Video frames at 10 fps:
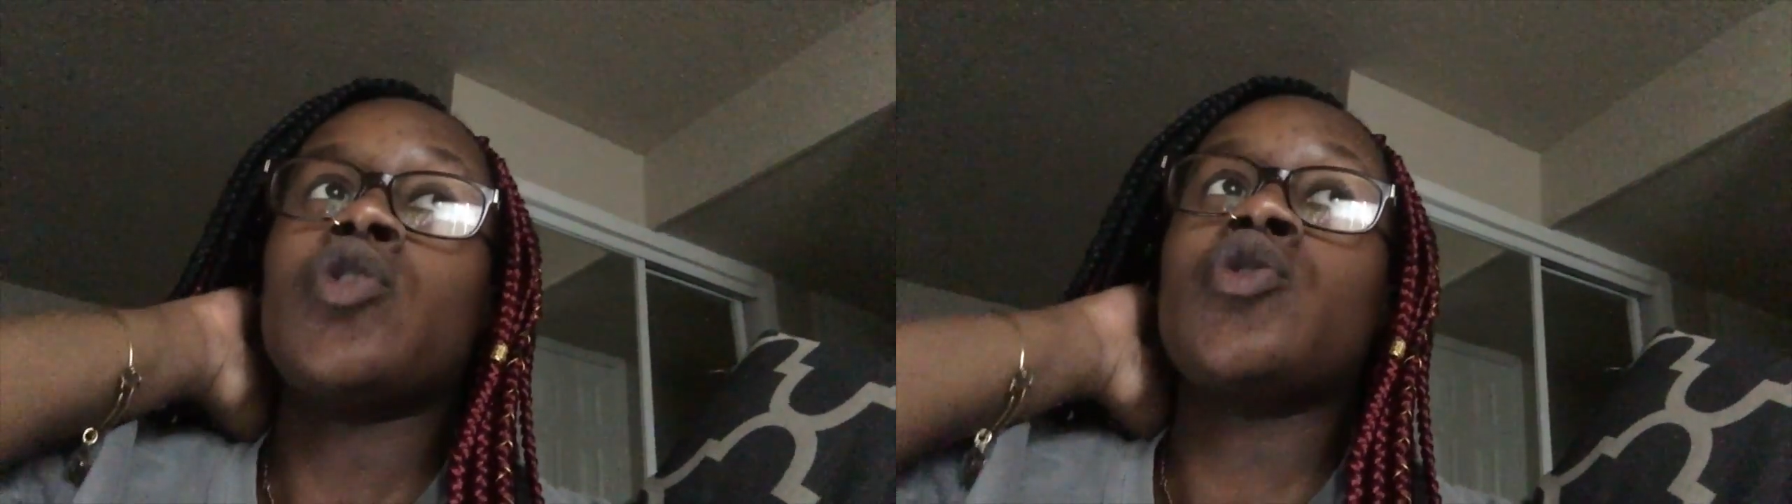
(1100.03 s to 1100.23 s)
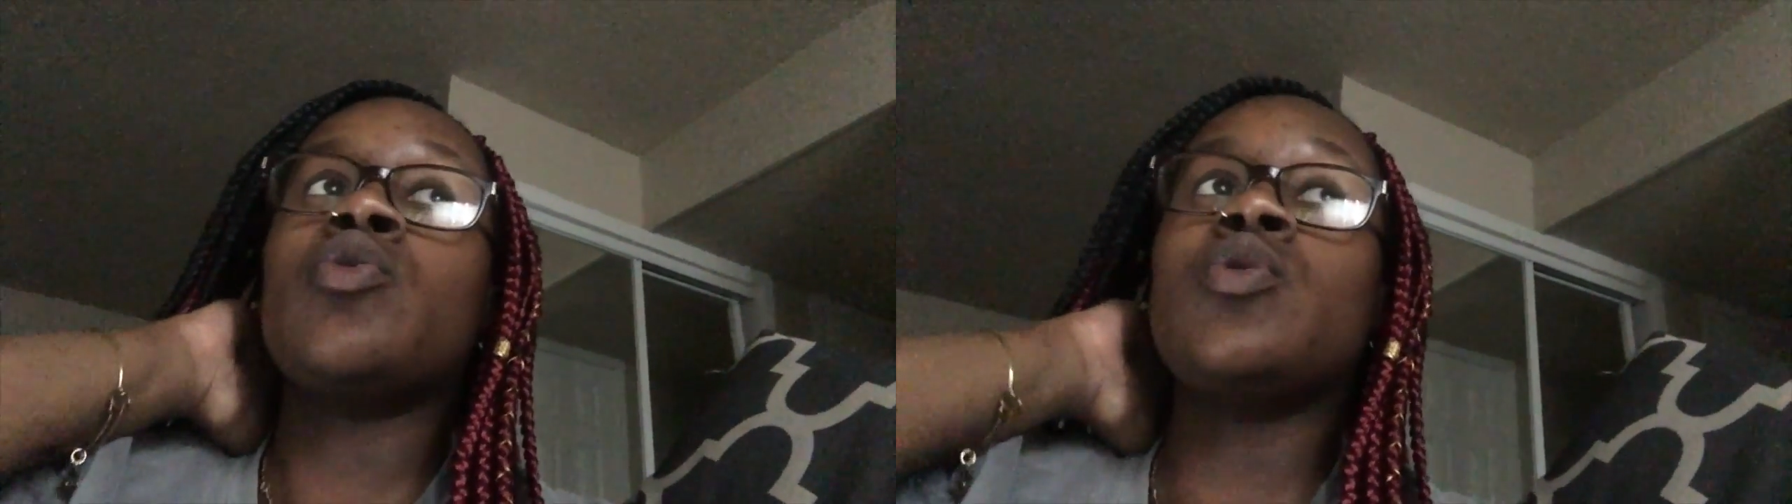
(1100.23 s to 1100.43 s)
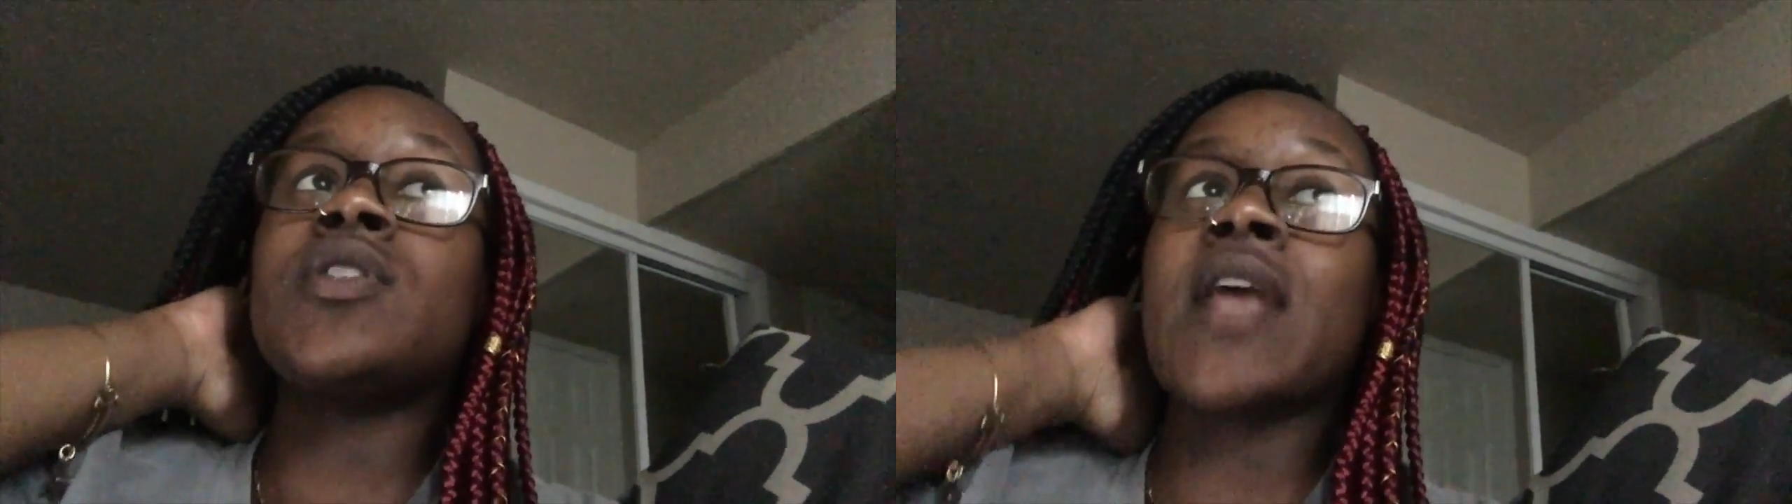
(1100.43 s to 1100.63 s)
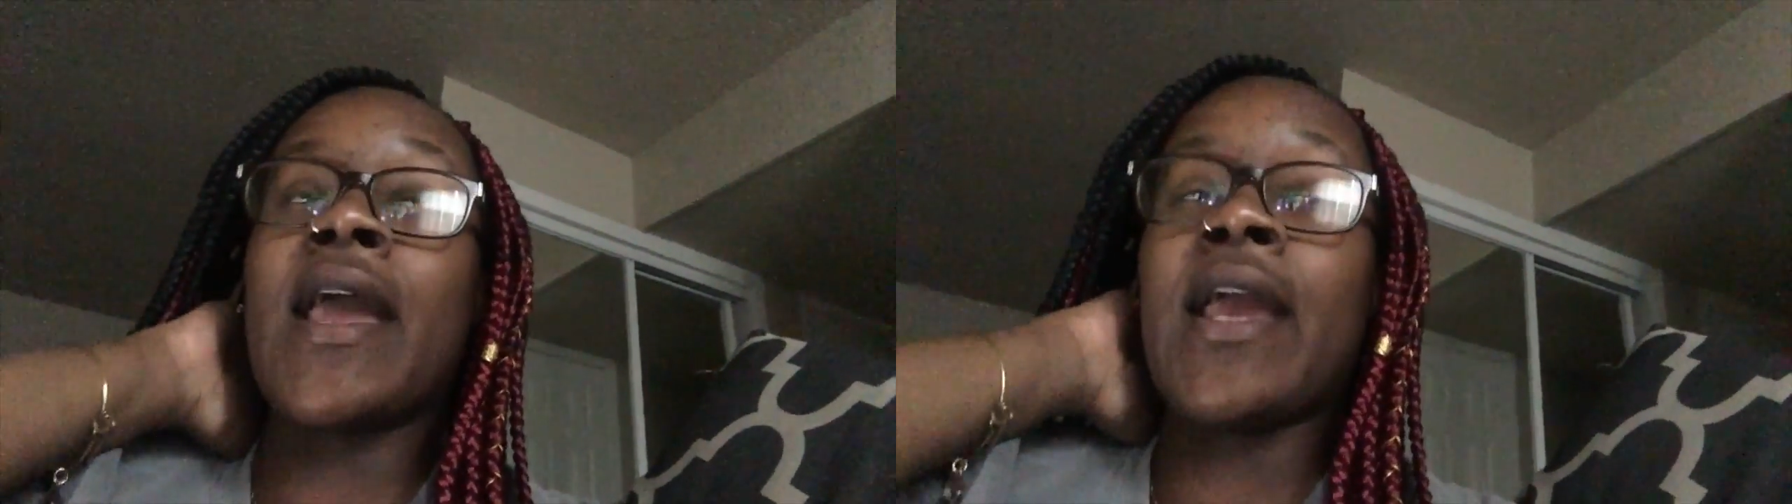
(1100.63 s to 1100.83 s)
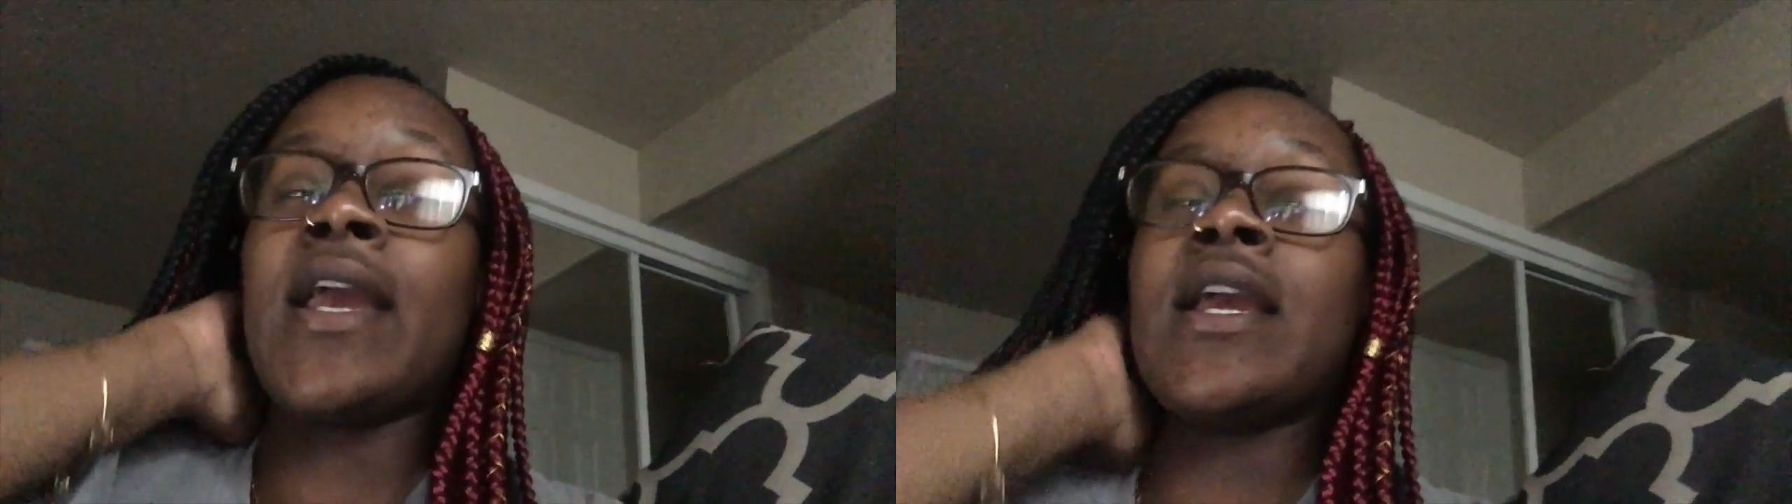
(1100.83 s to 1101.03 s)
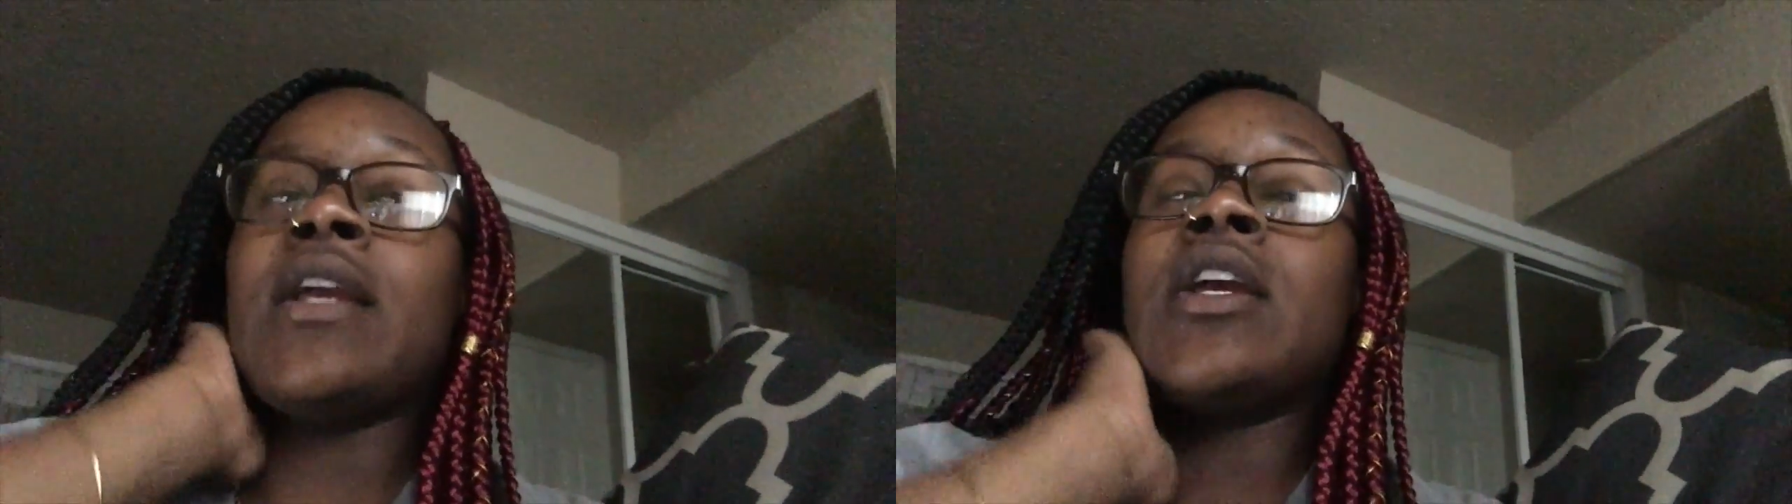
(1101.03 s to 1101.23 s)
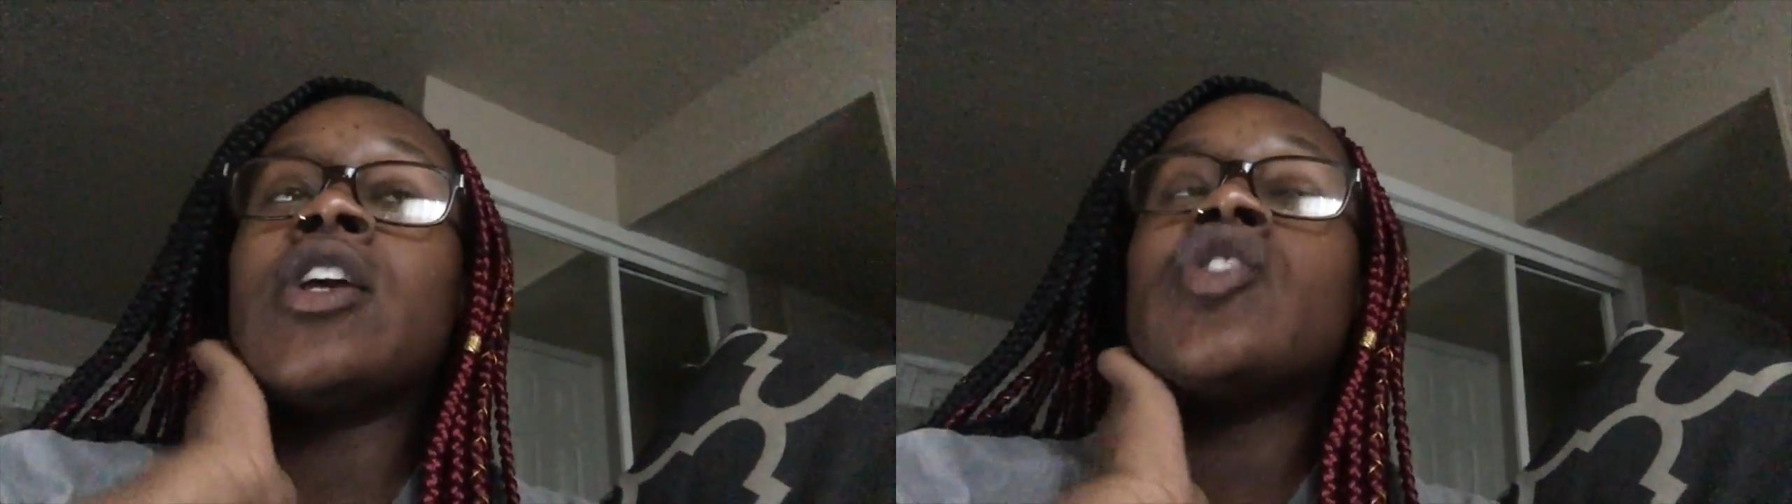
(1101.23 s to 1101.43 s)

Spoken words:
to say